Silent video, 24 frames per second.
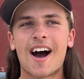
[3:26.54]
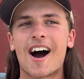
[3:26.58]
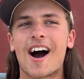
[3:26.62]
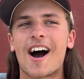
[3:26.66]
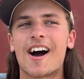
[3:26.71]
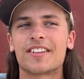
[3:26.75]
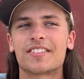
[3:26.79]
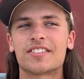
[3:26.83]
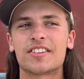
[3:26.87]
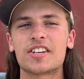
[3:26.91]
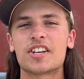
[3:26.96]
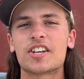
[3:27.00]
I
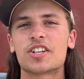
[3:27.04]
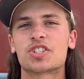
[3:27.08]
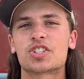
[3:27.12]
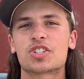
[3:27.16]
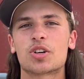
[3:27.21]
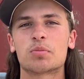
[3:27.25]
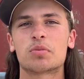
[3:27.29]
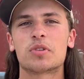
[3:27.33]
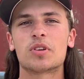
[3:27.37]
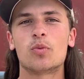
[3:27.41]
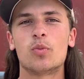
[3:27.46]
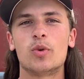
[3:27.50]
think it's
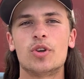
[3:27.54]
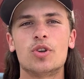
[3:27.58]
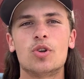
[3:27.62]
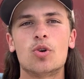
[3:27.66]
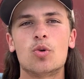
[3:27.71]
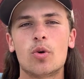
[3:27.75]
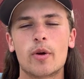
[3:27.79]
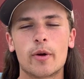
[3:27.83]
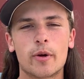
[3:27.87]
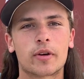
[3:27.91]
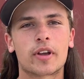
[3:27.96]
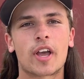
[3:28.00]
something we knew
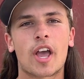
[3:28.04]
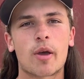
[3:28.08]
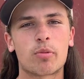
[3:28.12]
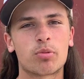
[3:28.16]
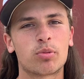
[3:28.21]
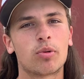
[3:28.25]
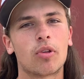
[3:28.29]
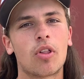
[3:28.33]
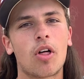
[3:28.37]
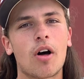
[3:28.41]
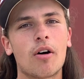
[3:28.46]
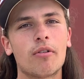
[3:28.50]
we were
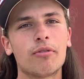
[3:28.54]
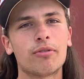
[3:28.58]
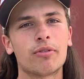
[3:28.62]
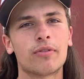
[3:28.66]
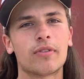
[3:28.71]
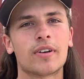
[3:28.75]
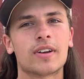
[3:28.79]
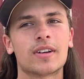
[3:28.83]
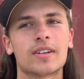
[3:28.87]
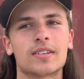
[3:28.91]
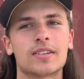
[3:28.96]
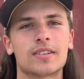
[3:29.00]
capable of,
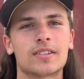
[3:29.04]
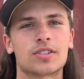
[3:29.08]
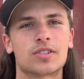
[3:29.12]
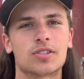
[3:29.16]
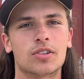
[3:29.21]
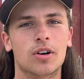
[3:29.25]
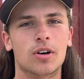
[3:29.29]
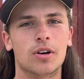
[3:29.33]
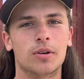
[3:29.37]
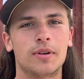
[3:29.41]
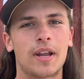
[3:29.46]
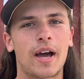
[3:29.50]

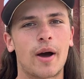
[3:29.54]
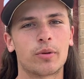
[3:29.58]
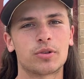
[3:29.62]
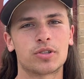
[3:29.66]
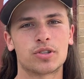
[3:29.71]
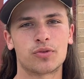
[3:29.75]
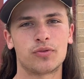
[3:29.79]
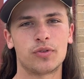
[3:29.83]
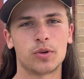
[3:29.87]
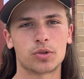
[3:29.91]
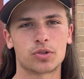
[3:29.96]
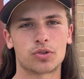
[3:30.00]
so now it
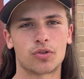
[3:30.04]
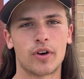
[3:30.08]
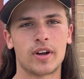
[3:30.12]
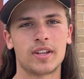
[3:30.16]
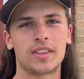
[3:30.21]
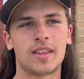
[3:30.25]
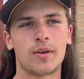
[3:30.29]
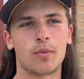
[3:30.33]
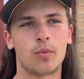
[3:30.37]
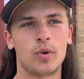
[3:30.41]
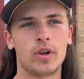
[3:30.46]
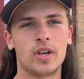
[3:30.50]
just feels great
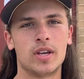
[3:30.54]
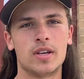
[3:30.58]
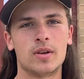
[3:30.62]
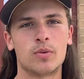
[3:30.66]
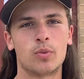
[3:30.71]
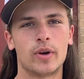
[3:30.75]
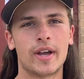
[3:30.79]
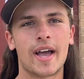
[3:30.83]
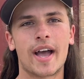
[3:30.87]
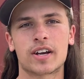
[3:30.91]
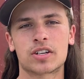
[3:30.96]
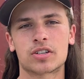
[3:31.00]
that we,
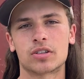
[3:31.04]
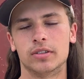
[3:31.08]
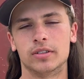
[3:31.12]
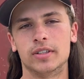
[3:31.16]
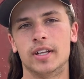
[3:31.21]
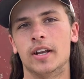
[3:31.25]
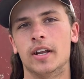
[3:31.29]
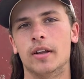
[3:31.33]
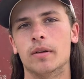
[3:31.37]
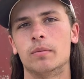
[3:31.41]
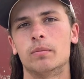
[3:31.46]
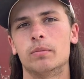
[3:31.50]
we actually
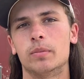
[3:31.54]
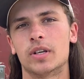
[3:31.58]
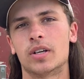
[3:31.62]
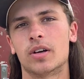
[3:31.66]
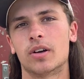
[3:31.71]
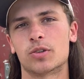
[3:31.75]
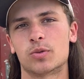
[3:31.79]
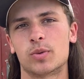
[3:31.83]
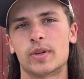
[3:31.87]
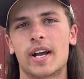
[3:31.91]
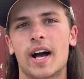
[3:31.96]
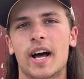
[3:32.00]
did it
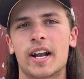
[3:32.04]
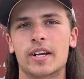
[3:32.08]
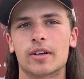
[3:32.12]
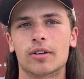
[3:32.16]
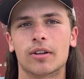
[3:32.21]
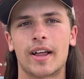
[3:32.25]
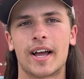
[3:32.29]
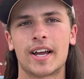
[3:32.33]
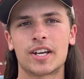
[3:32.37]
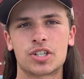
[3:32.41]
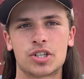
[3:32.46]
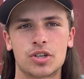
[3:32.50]
because we got here
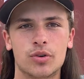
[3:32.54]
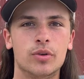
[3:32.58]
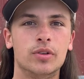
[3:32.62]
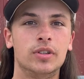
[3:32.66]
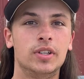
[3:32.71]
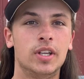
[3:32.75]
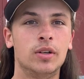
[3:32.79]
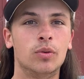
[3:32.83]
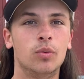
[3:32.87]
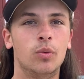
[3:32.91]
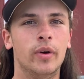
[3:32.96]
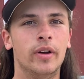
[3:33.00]
last year and
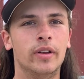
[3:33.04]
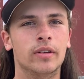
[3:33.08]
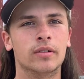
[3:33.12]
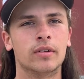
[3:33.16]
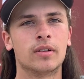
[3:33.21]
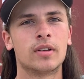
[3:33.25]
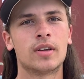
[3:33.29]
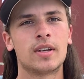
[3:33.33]
didn't win.